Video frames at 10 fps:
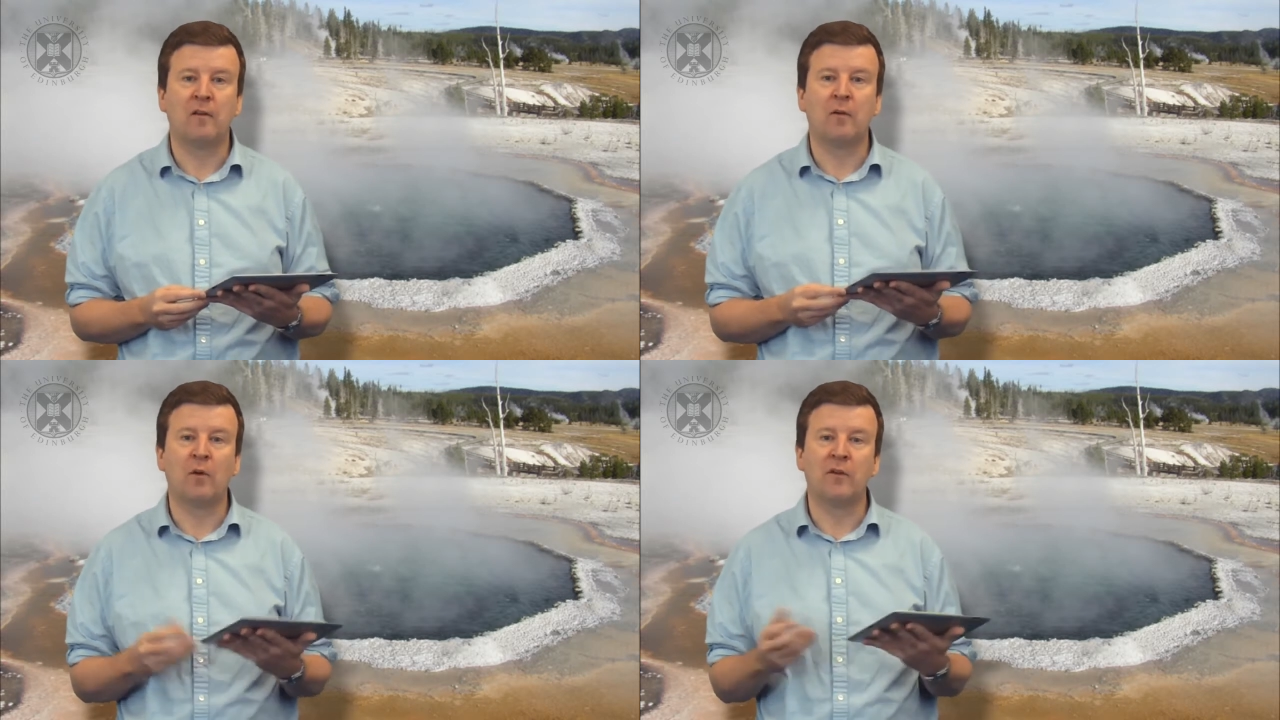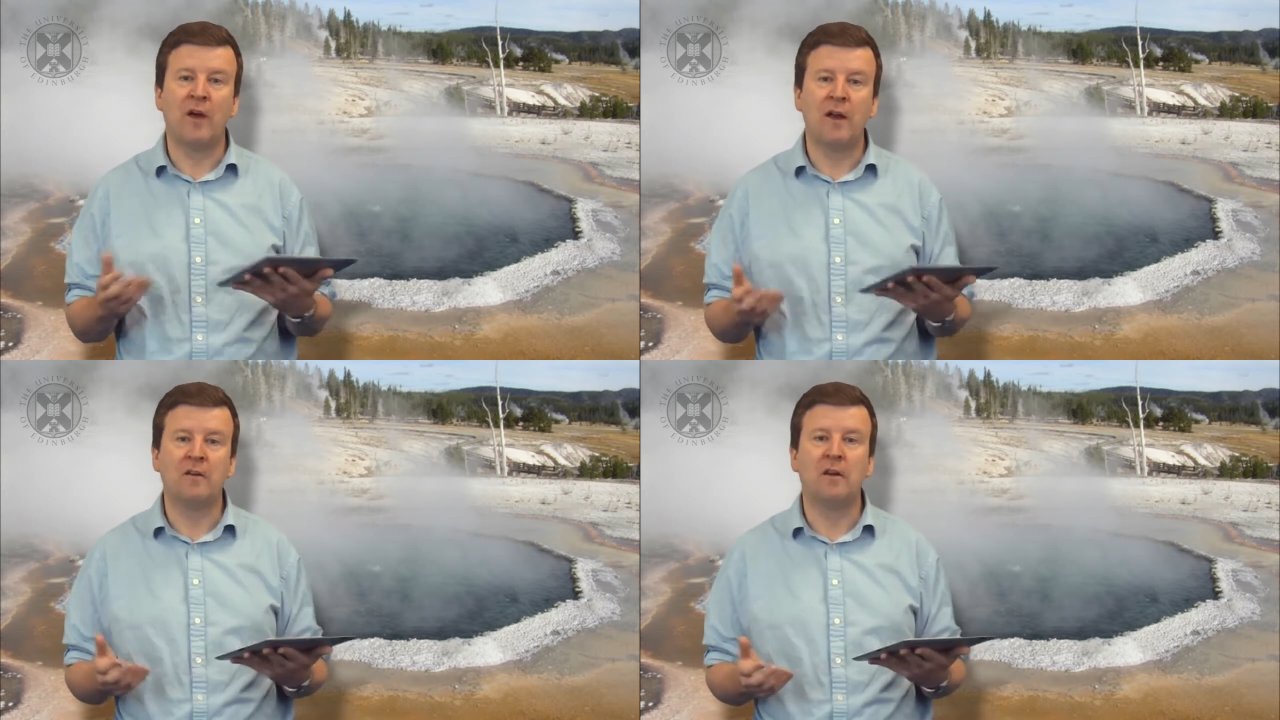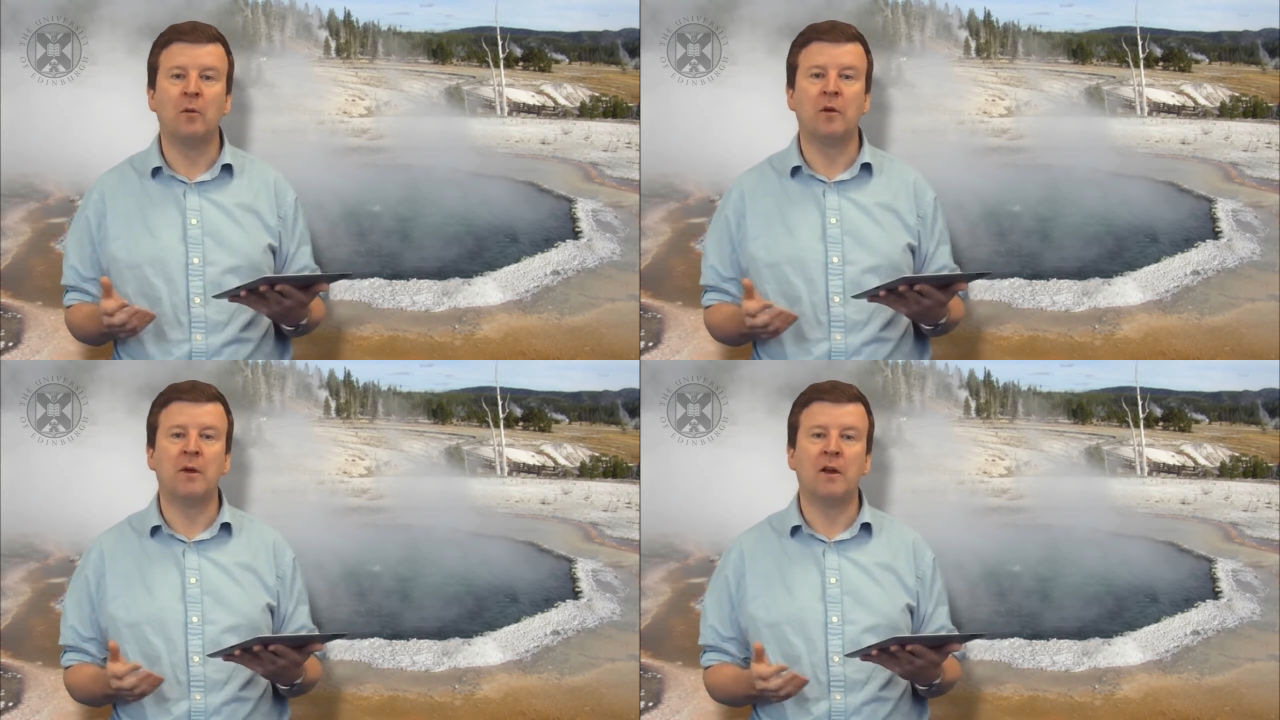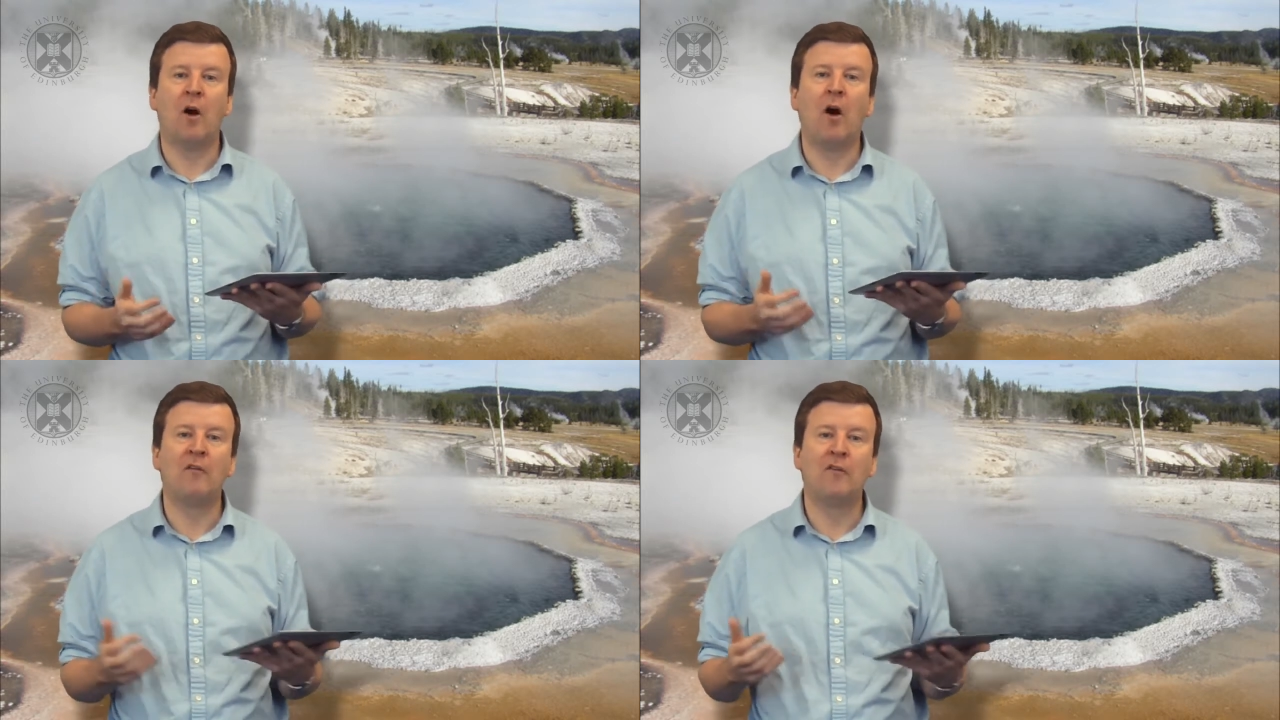Source of energy would have been
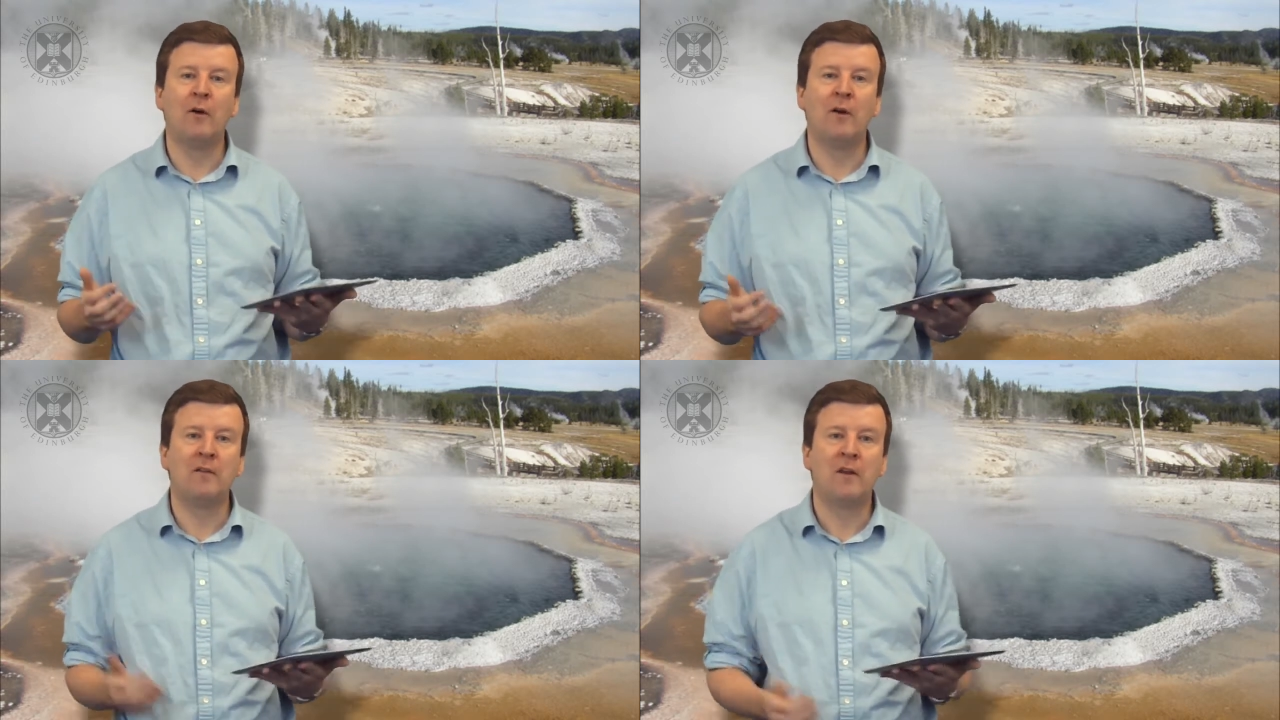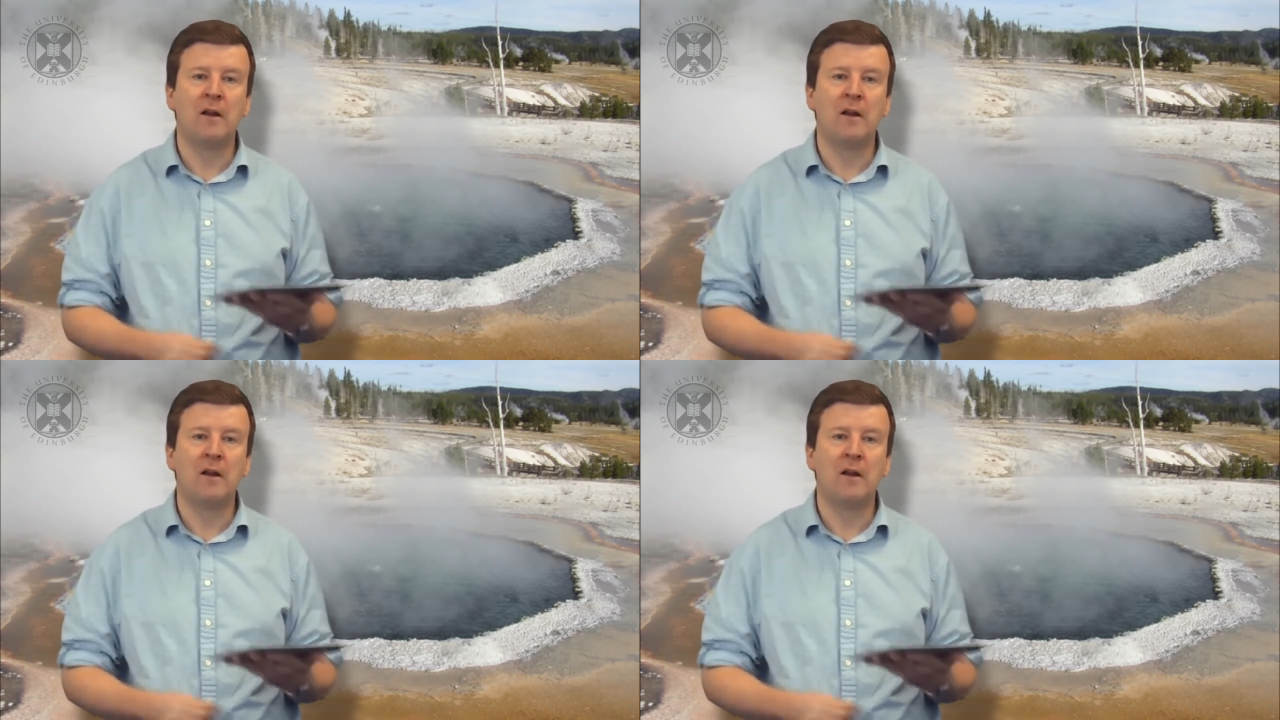hot fluids